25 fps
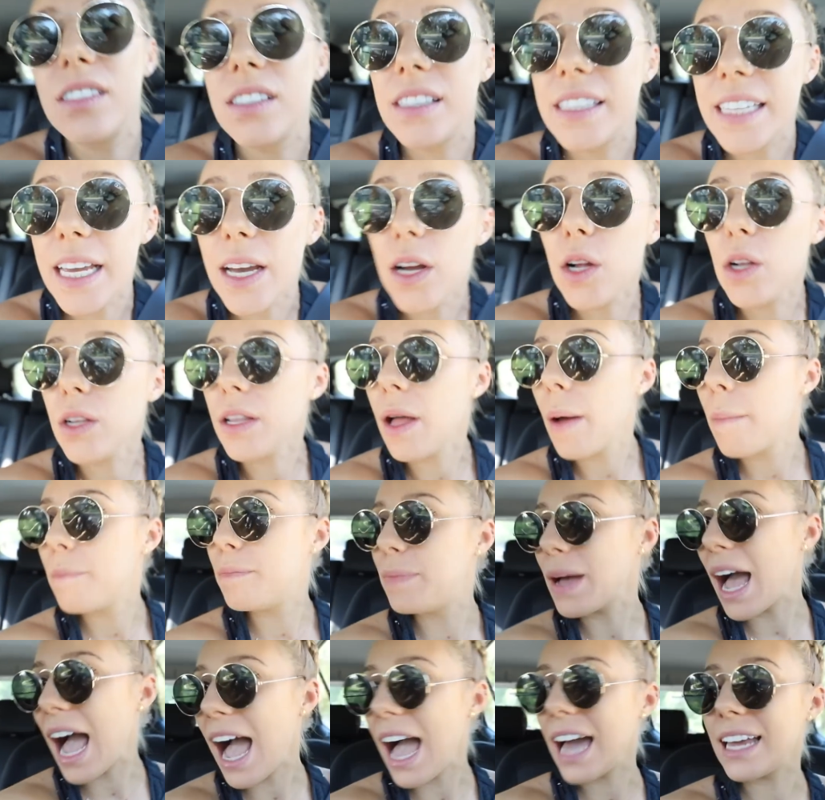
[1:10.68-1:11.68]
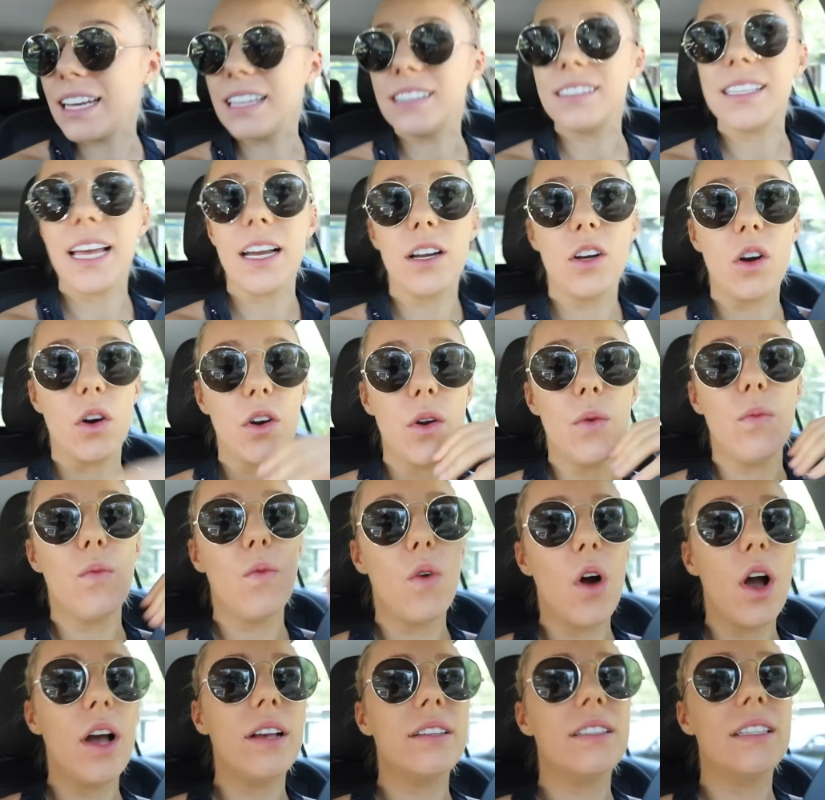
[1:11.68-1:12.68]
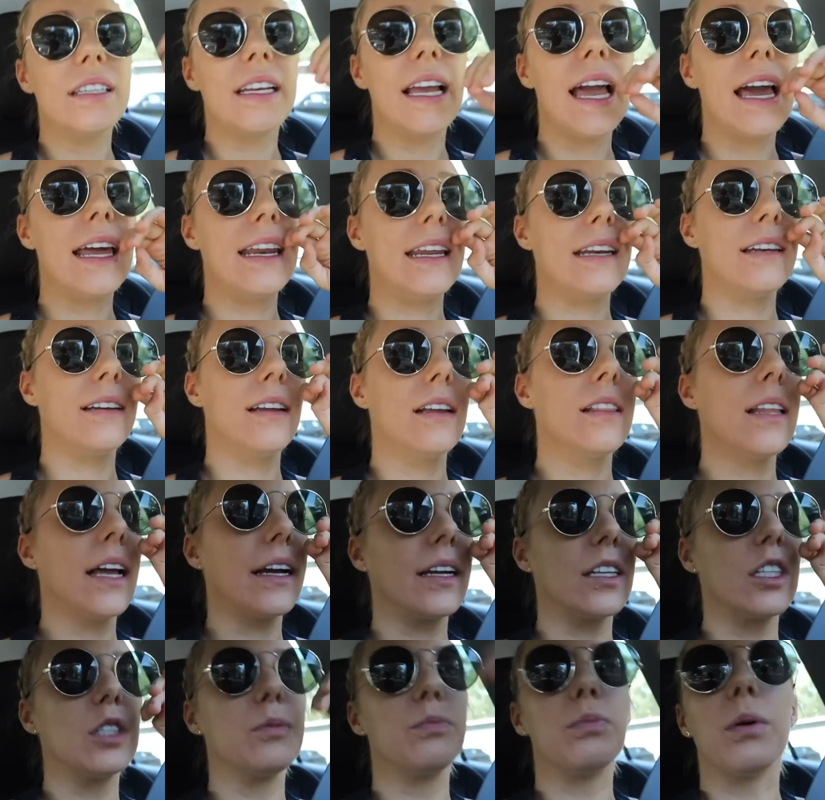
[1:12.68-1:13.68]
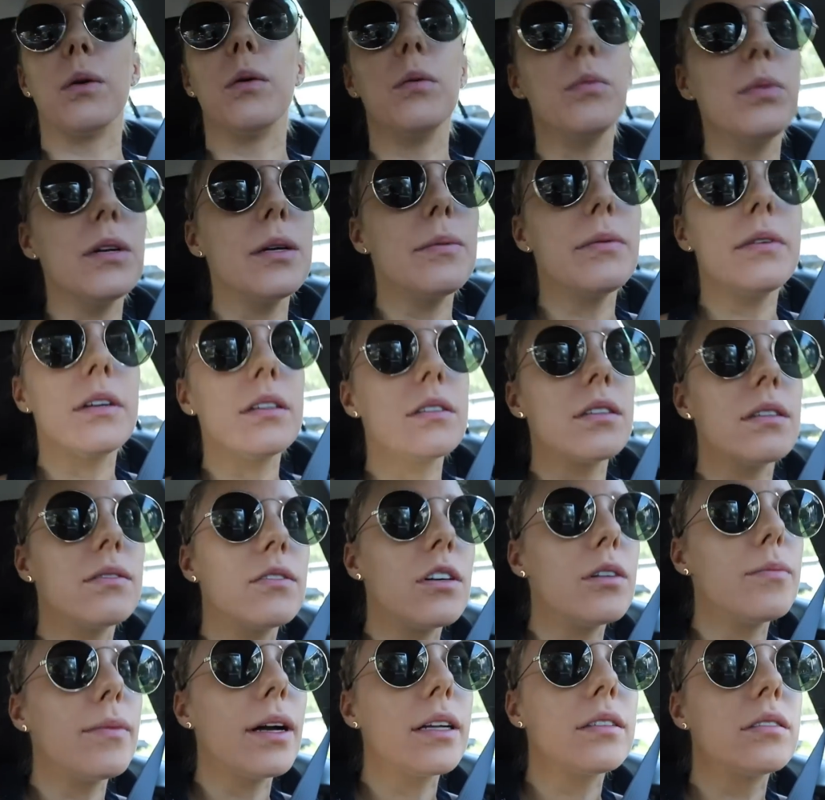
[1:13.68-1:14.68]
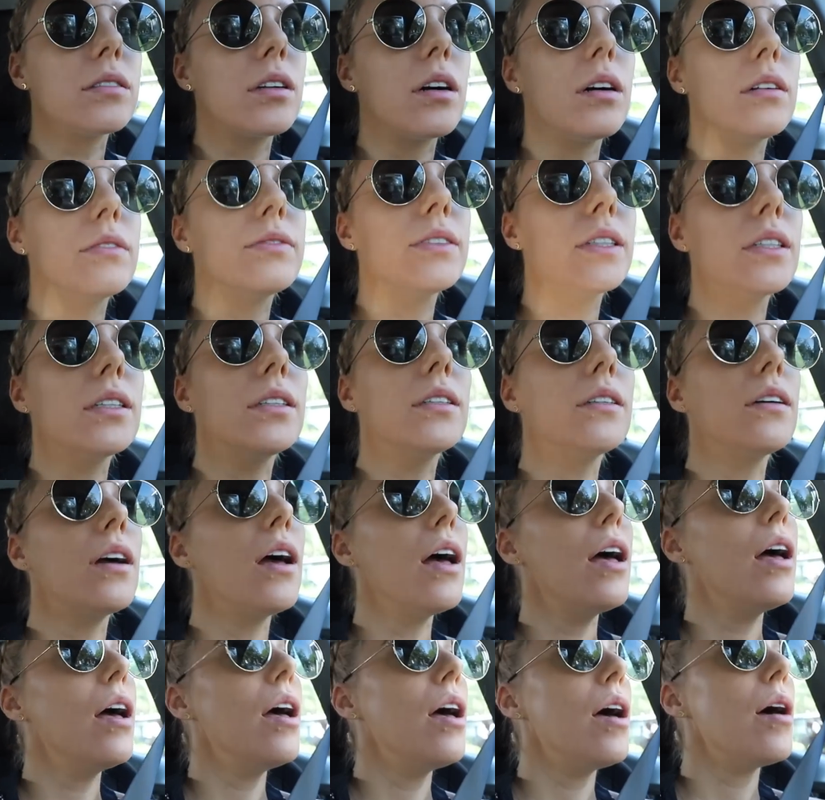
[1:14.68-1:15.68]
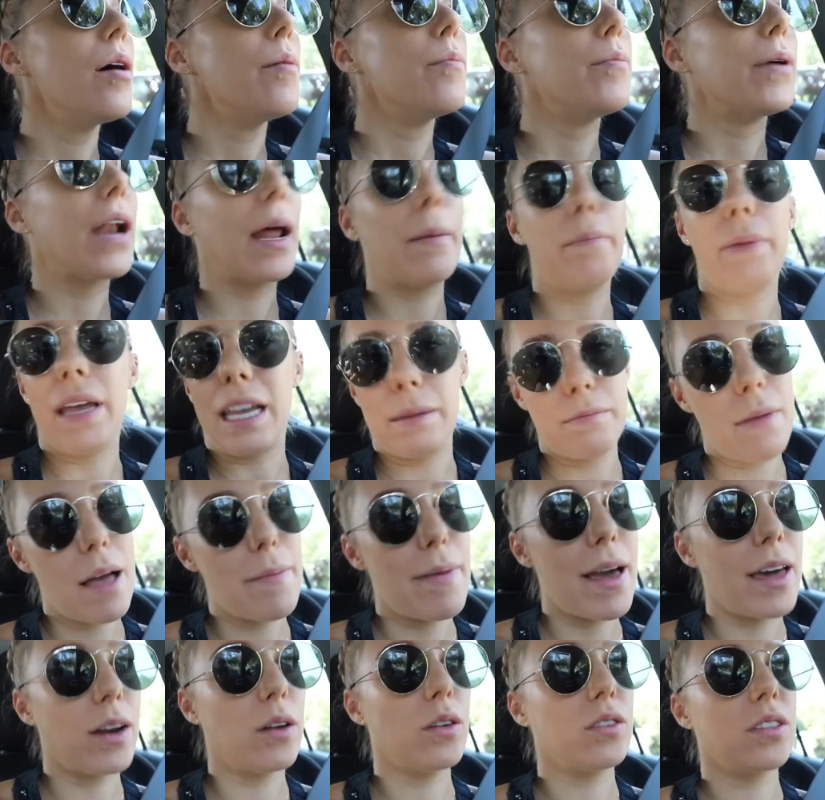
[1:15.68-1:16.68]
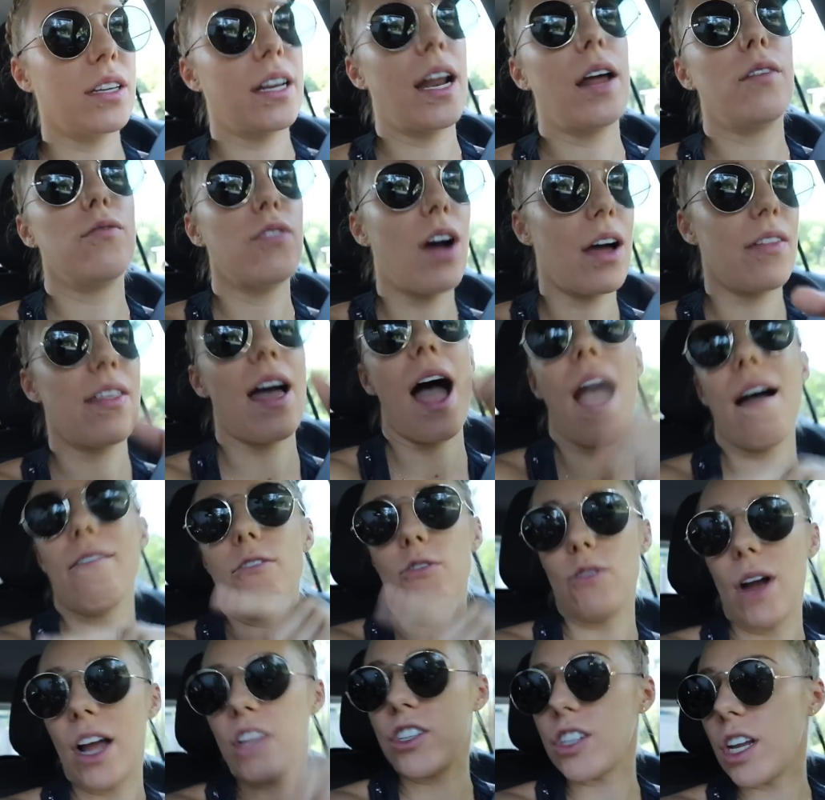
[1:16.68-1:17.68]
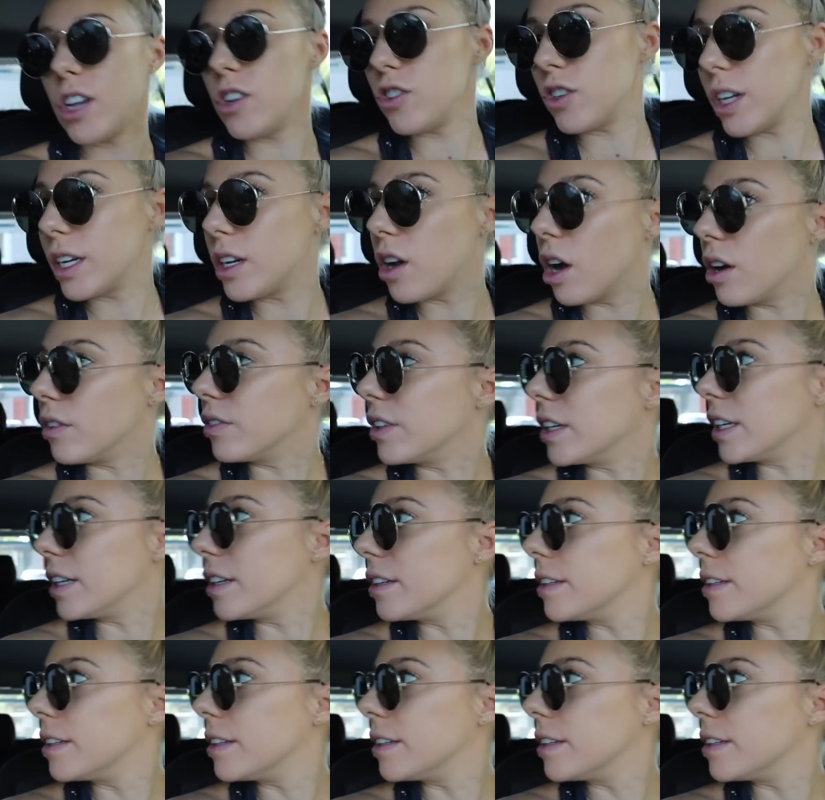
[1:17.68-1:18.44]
still bad. It's like gotten worse again, and like it's probably because I've gone back to coffee, but I pick my battles and I'd rather have a rash and drink coffee.